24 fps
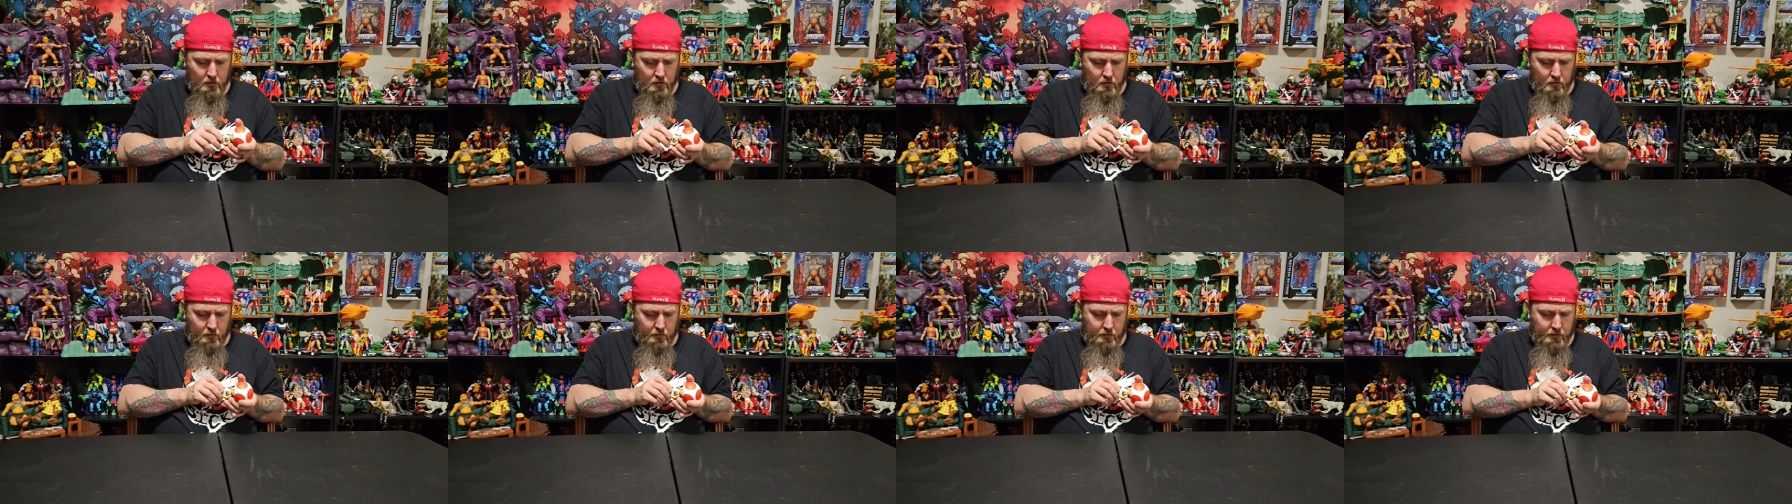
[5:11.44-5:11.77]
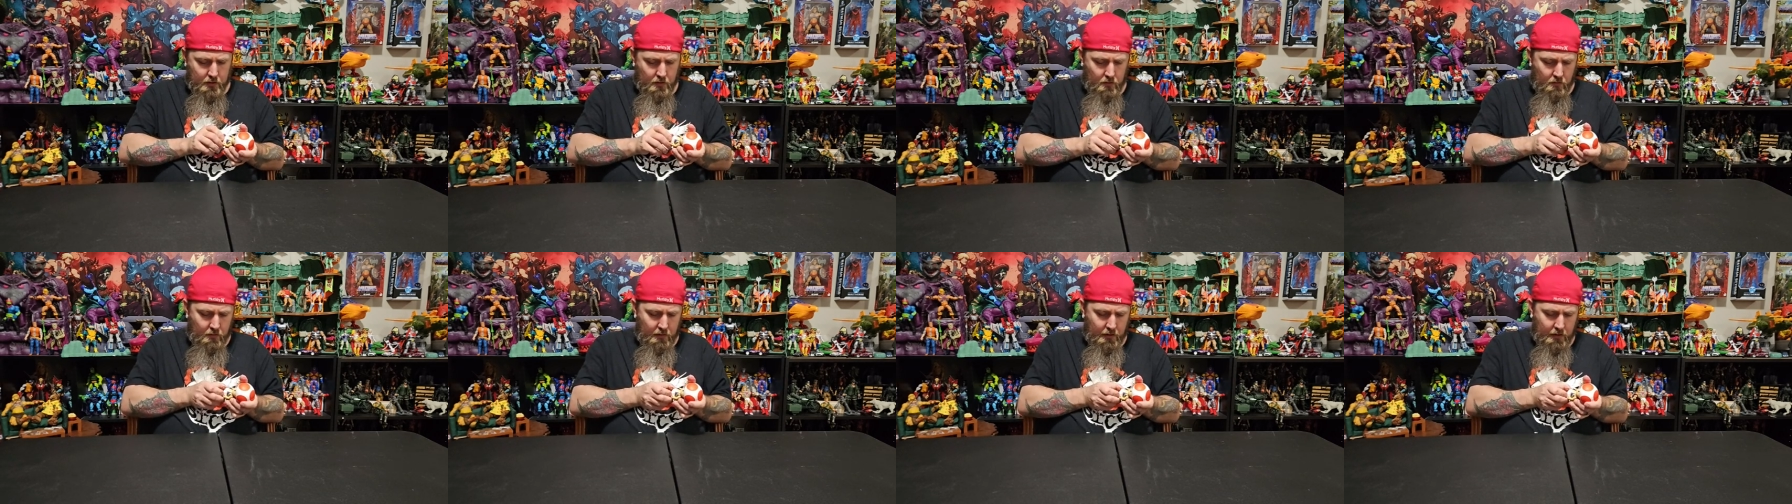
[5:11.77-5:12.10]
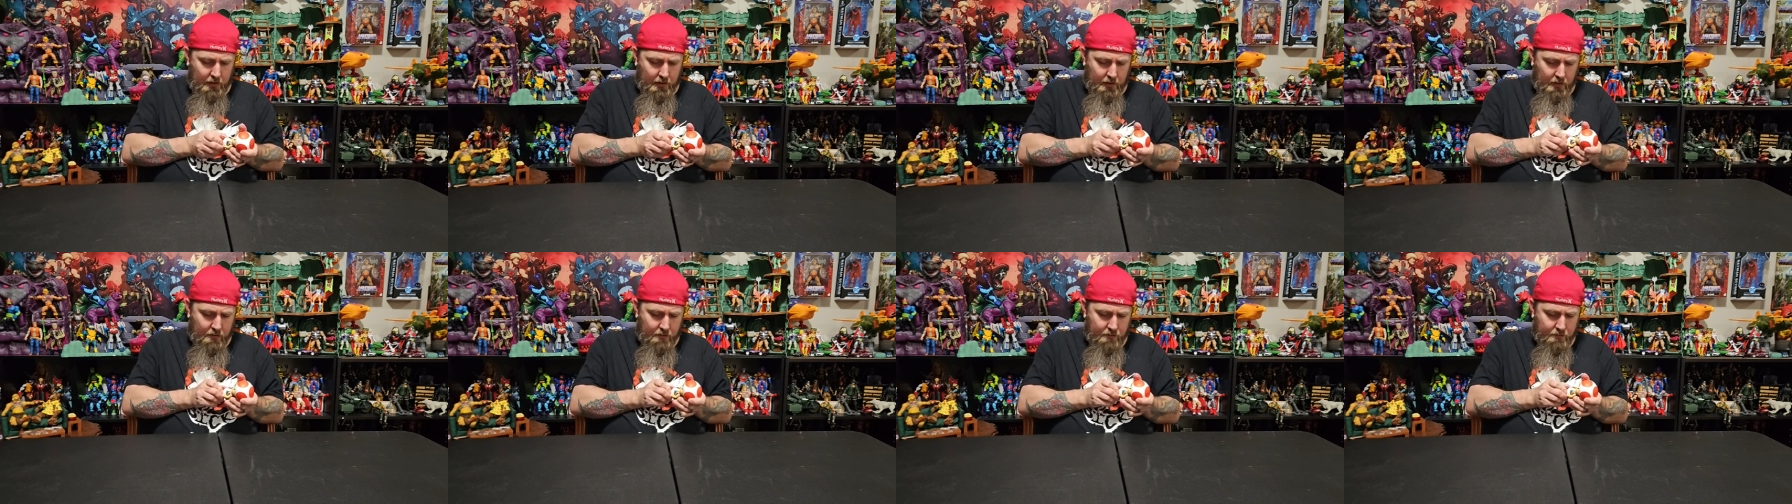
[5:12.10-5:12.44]
We don't
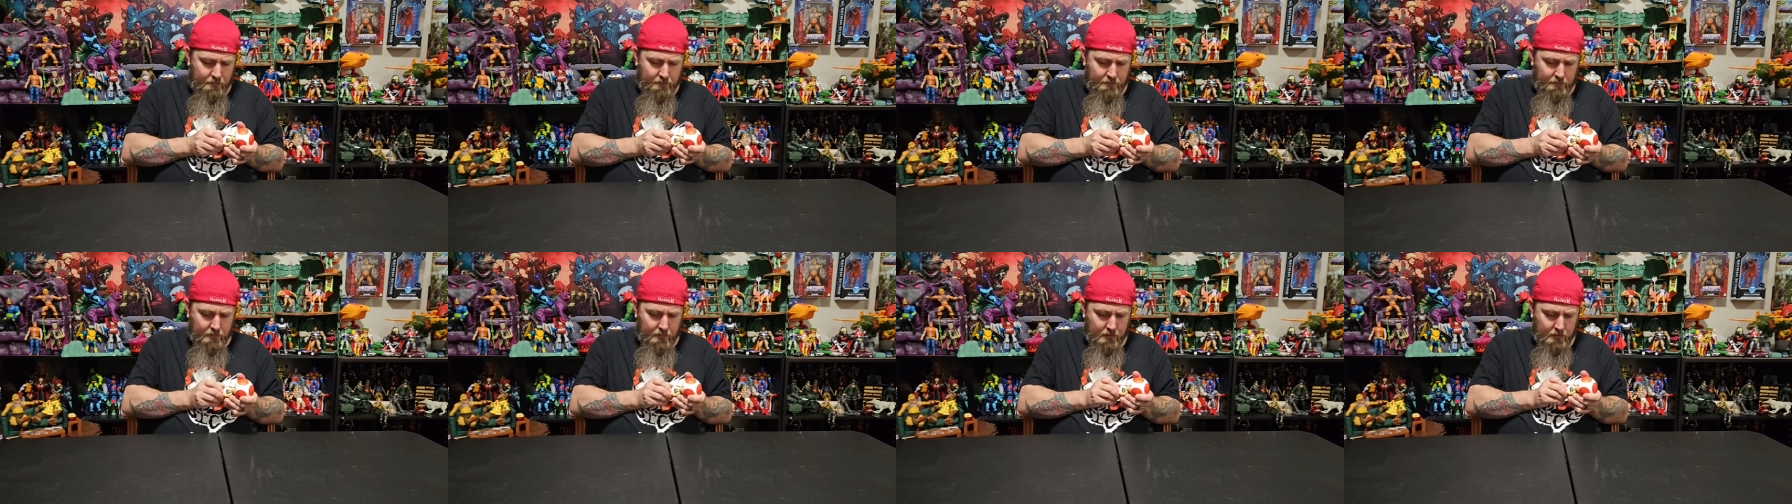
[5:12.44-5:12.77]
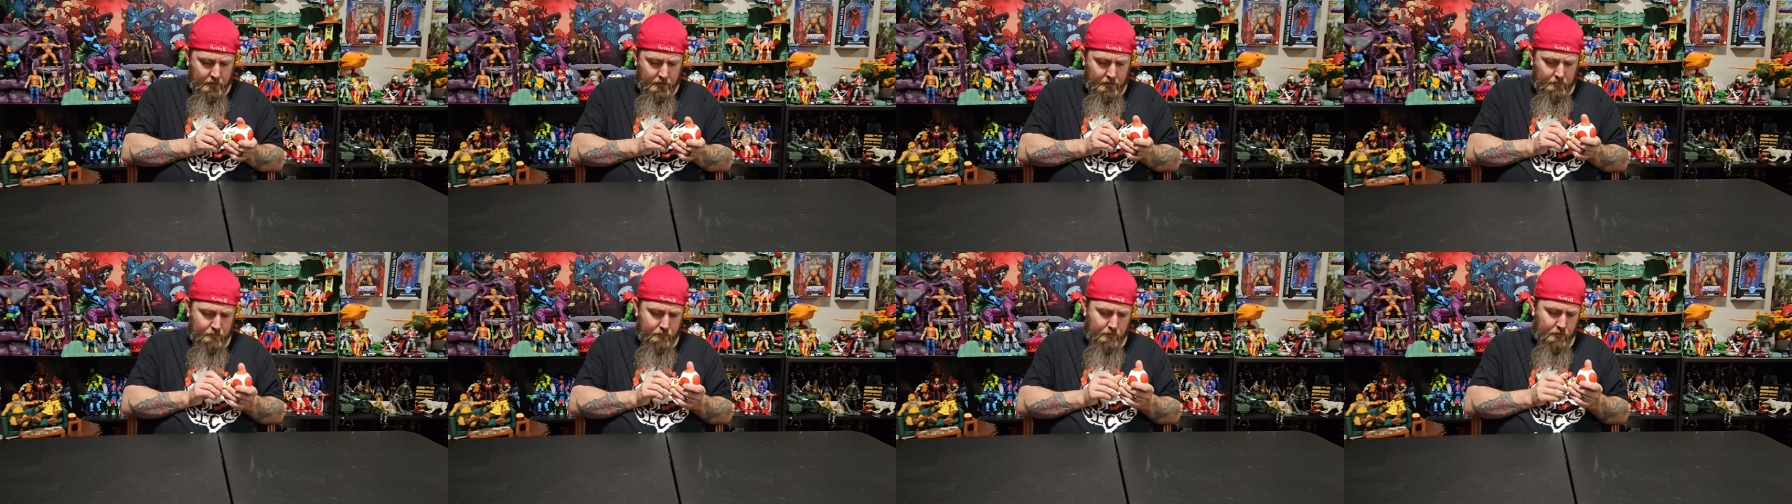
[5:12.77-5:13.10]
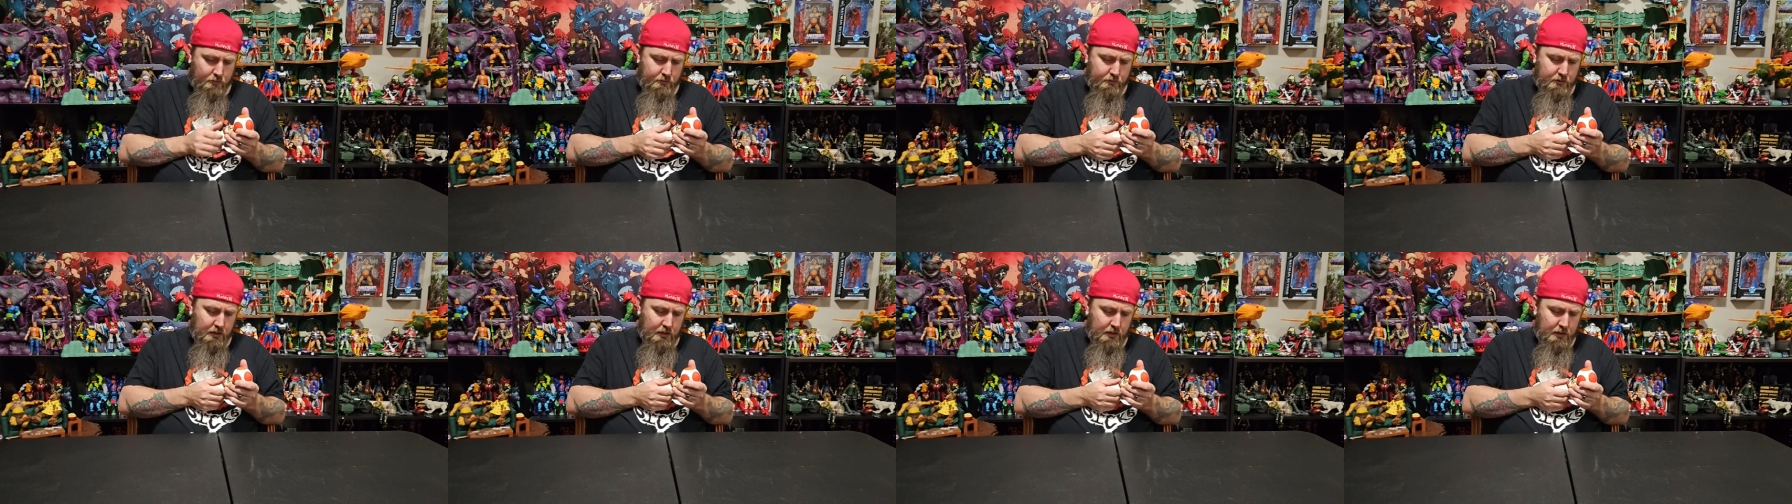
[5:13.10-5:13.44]
have hip
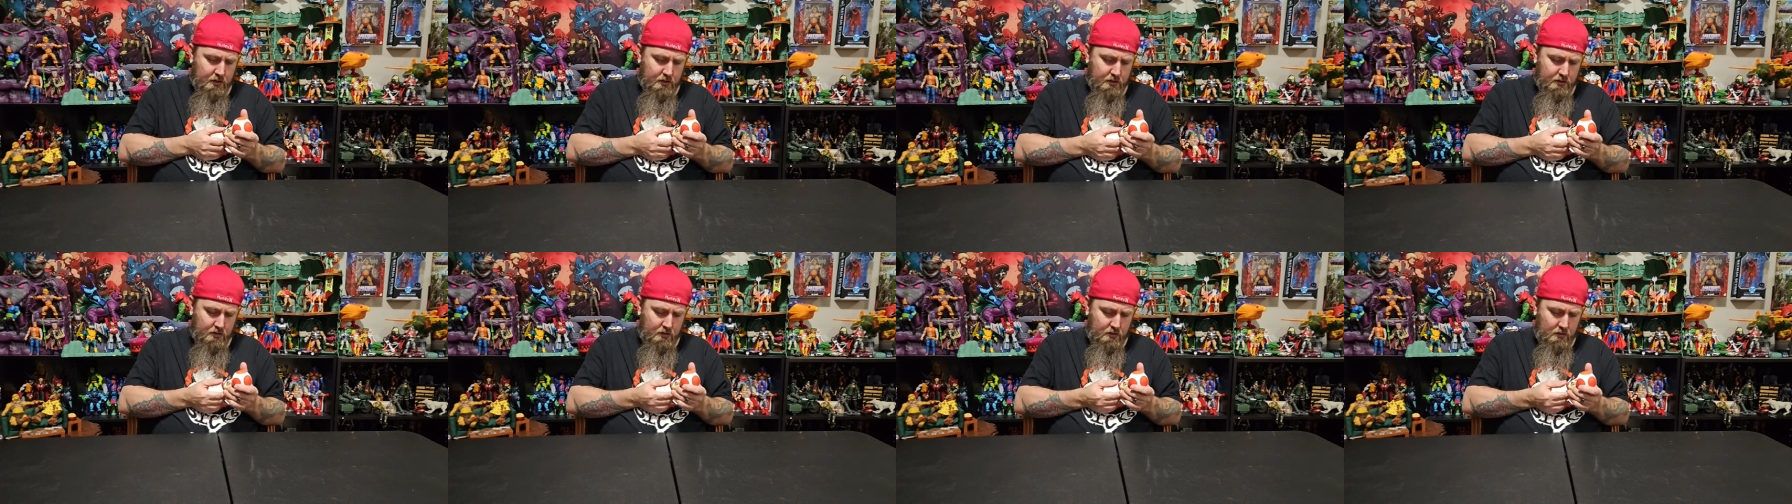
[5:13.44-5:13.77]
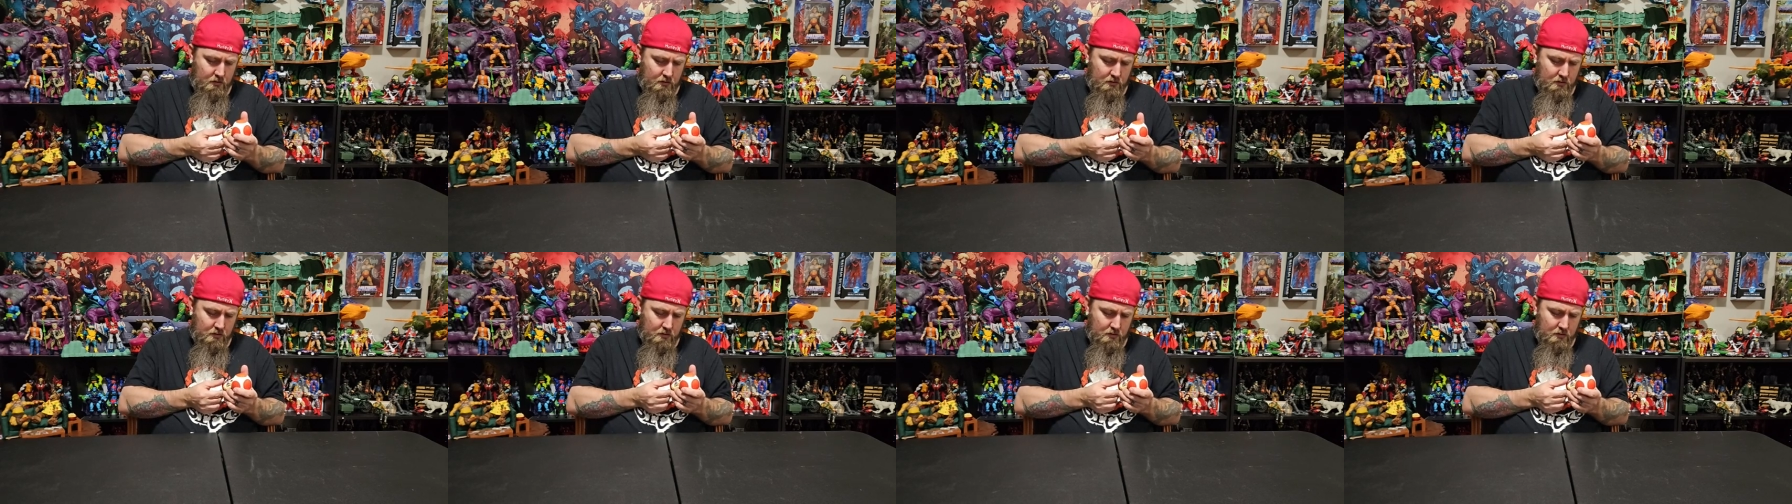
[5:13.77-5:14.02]
rotation,